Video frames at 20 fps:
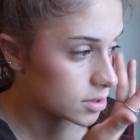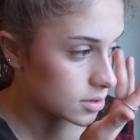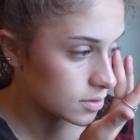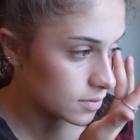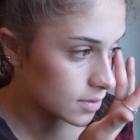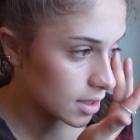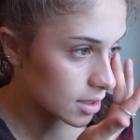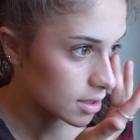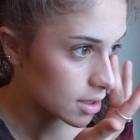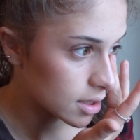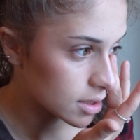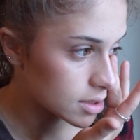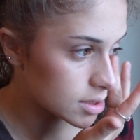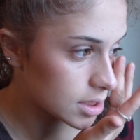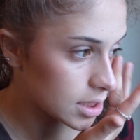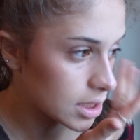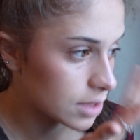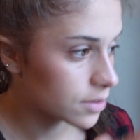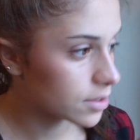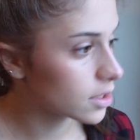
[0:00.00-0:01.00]
to get that
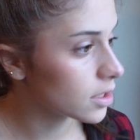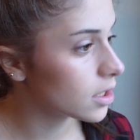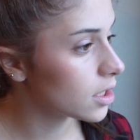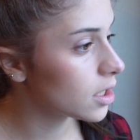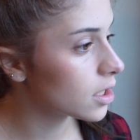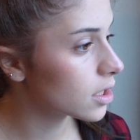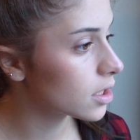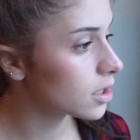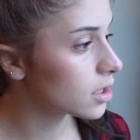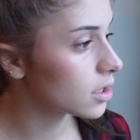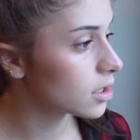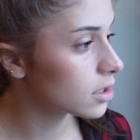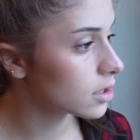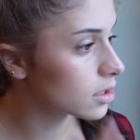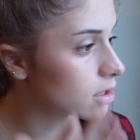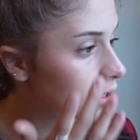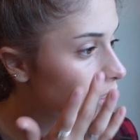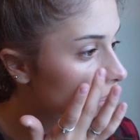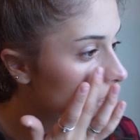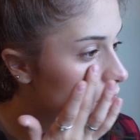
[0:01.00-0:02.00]
teary look,
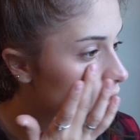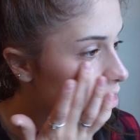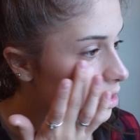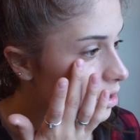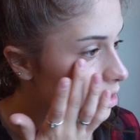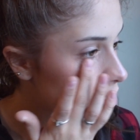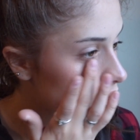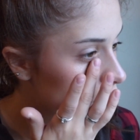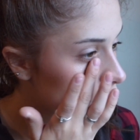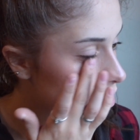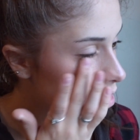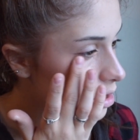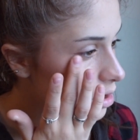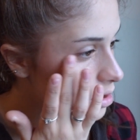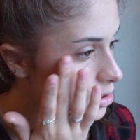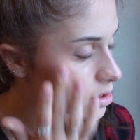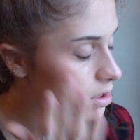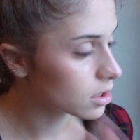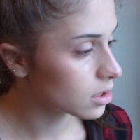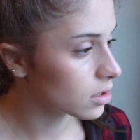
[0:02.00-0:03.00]

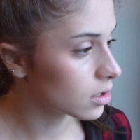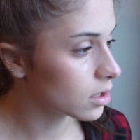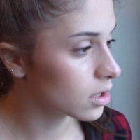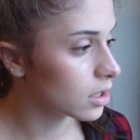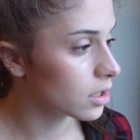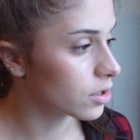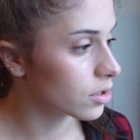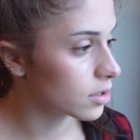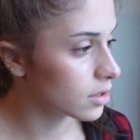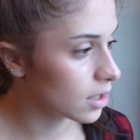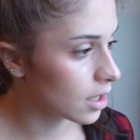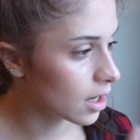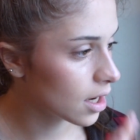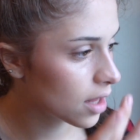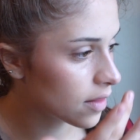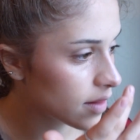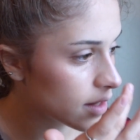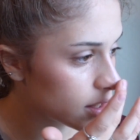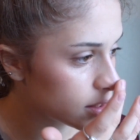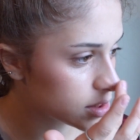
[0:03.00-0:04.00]
it's a little glitter there.
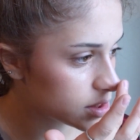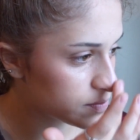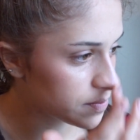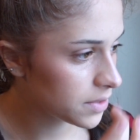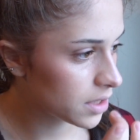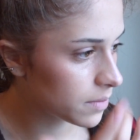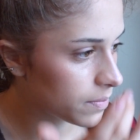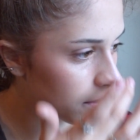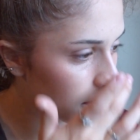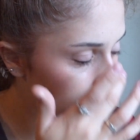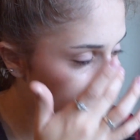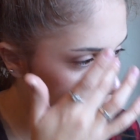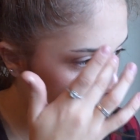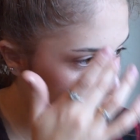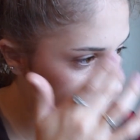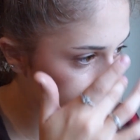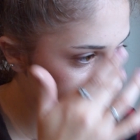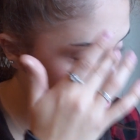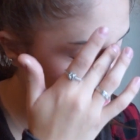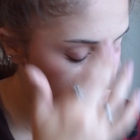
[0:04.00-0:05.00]
And then I'll just be
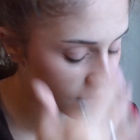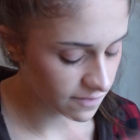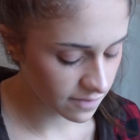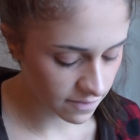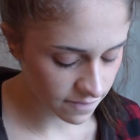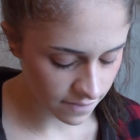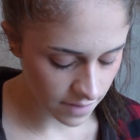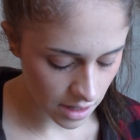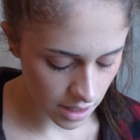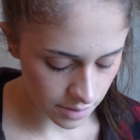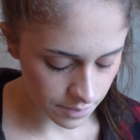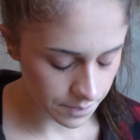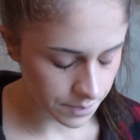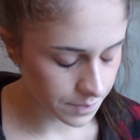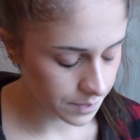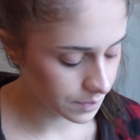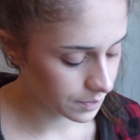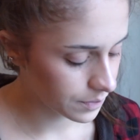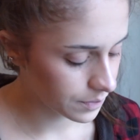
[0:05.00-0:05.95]
applying it just for fun